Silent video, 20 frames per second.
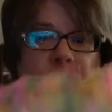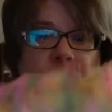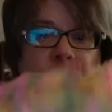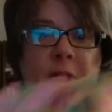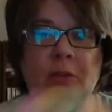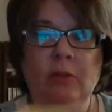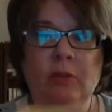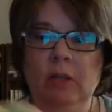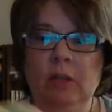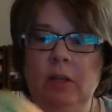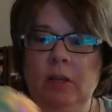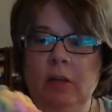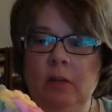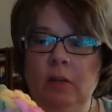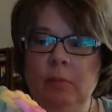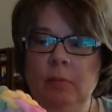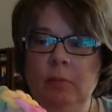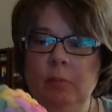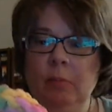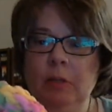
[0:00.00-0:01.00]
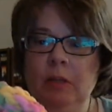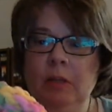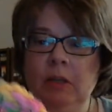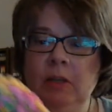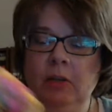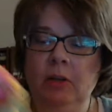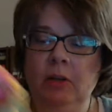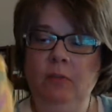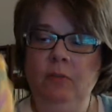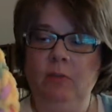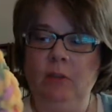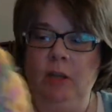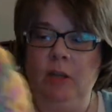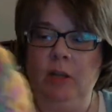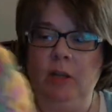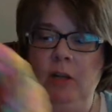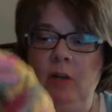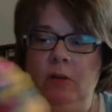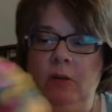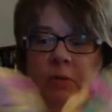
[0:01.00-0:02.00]
It's getting big enough
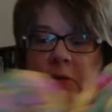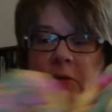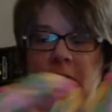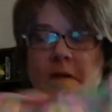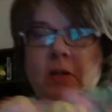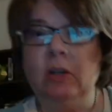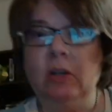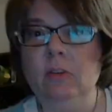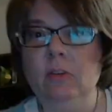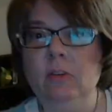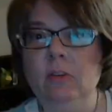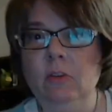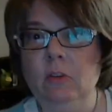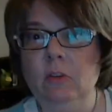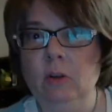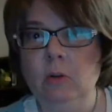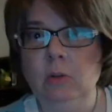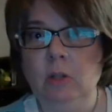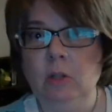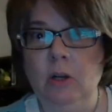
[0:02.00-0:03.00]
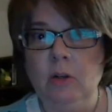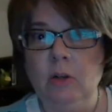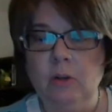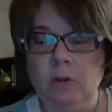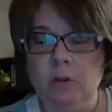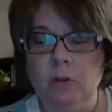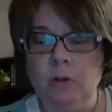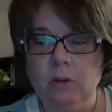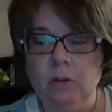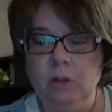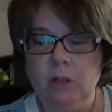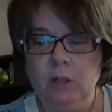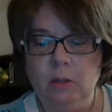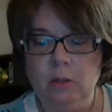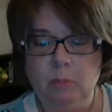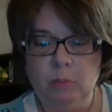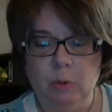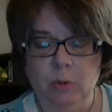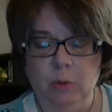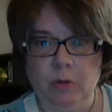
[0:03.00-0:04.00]
now that it is no longer
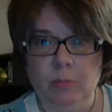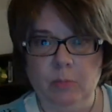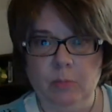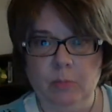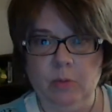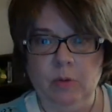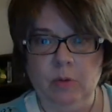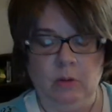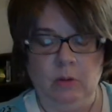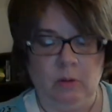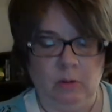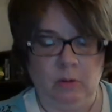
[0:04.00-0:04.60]
portable.